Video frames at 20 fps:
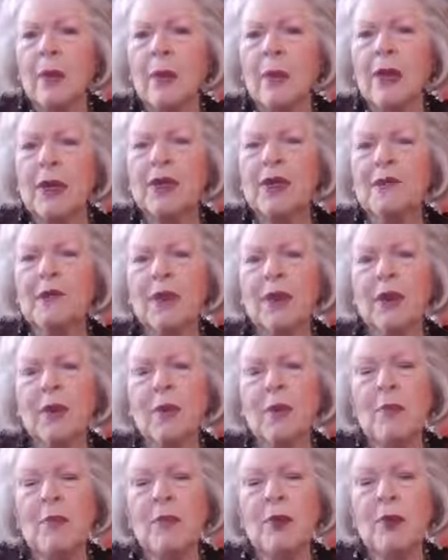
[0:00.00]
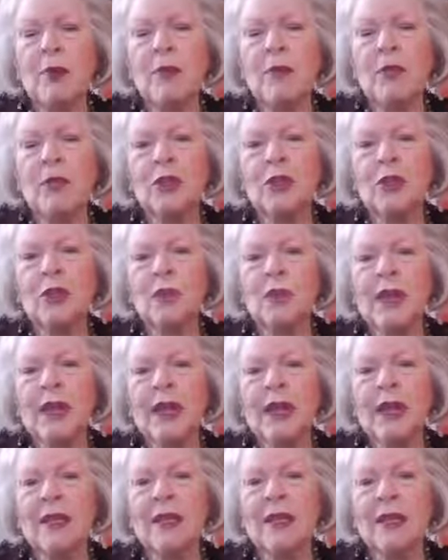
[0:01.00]
But it's very important that you
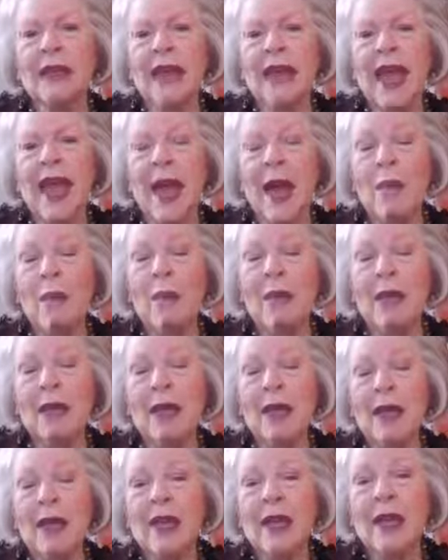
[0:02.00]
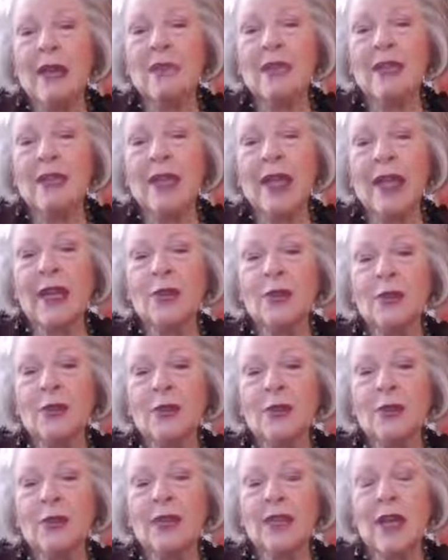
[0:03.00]
begin the habit of saying to
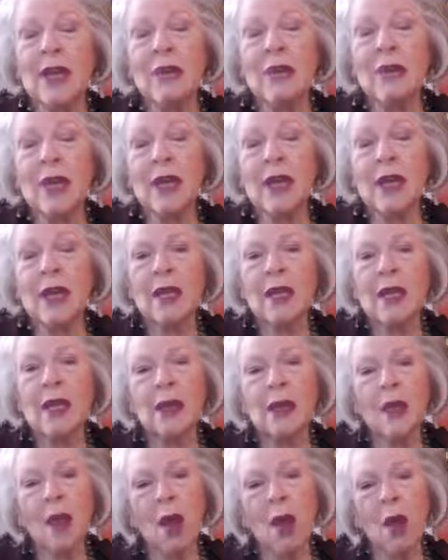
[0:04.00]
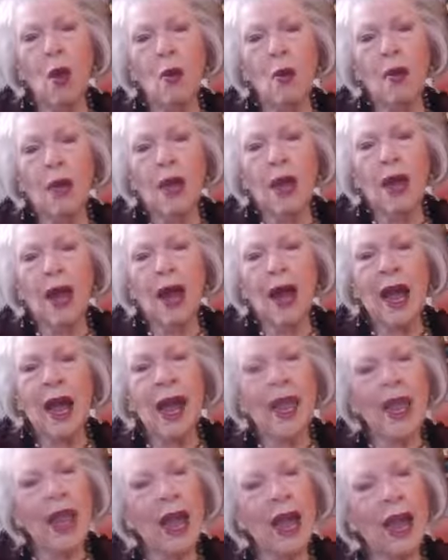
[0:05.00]
yourself, you know,
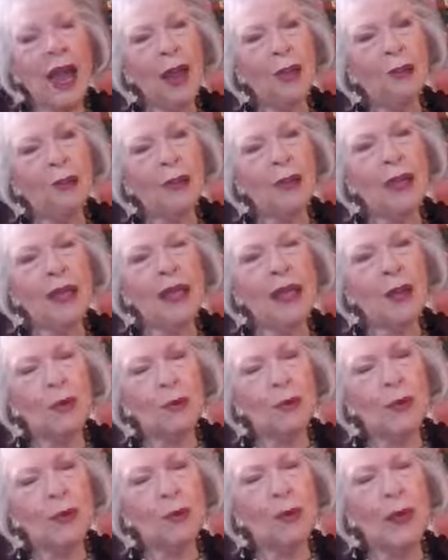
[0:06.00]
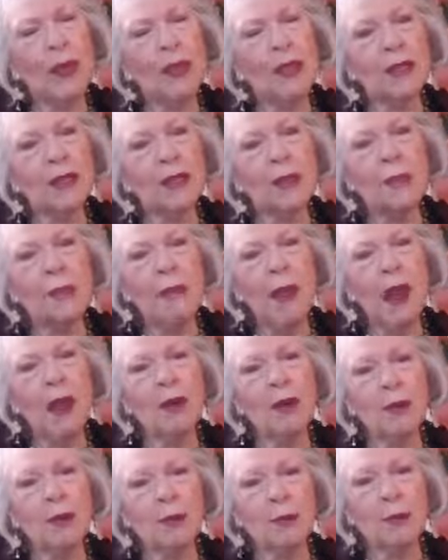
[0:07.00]
I really respect and
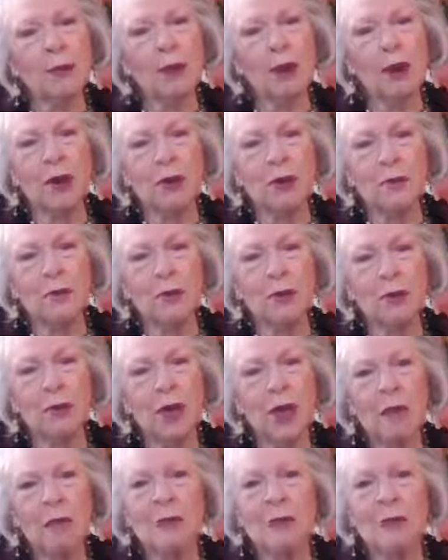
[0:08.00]
admire this part of you.